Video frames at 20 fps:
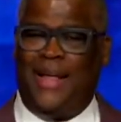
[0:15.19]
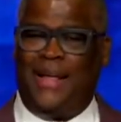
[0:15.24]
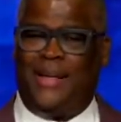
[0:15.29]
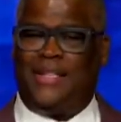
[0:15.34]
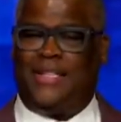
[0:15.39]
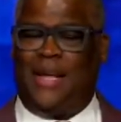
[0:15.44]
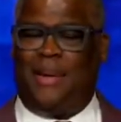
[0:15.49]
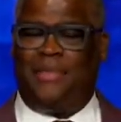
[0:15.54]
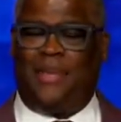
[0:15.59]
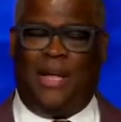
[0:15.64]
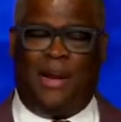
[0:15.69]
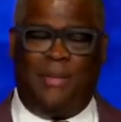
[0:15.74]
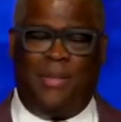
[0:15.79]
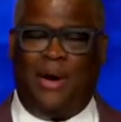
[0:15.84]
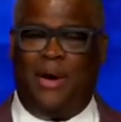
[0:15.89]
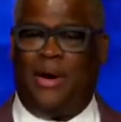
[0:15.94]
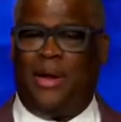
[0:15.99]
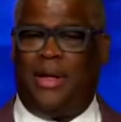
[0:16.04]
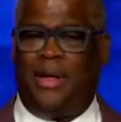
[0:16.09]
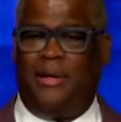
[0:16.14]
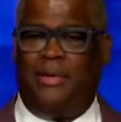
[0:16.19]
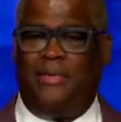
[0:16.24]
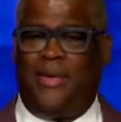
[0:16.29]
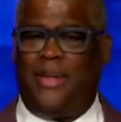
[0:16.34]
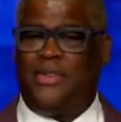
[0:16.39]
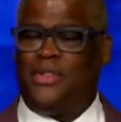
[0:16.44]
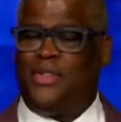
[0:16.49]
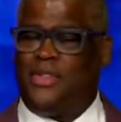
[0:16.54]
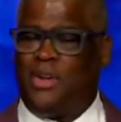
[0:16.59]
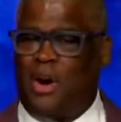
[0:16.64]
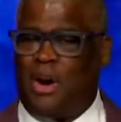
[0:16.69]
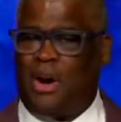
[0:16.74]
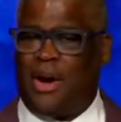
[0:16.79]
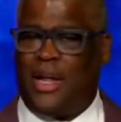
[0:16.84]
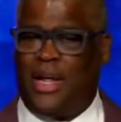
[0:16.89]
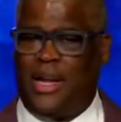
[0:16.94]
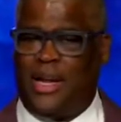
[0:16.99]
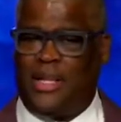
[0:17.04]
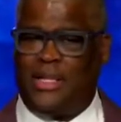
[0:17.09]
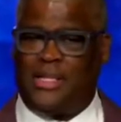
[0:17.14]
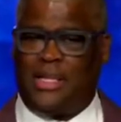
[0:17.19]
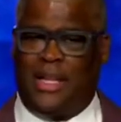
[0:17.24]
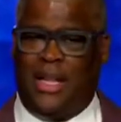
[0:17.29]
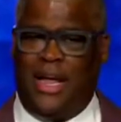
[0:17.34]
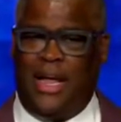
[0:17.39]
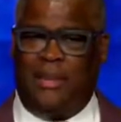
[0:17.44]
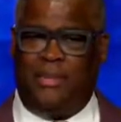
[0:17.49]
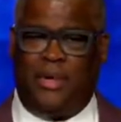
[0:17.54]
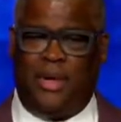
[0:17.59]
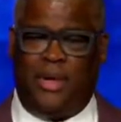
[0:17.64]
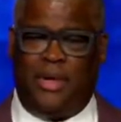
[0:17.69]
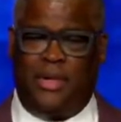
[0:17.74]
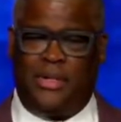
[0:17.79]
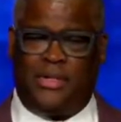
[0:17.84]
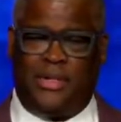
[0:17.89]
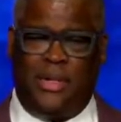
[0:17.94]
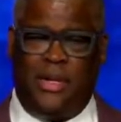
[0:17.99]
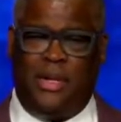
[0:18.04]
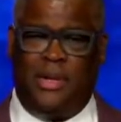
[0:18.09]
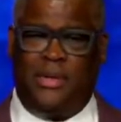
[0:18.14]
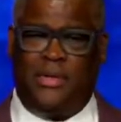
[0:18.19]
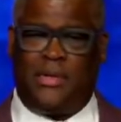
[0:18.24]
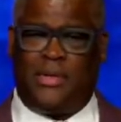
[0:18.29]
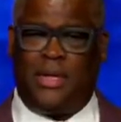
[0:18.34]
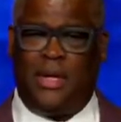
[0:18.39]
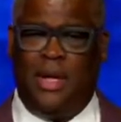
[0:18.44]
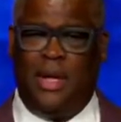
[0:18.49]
except that American investors are getting slammed on this news.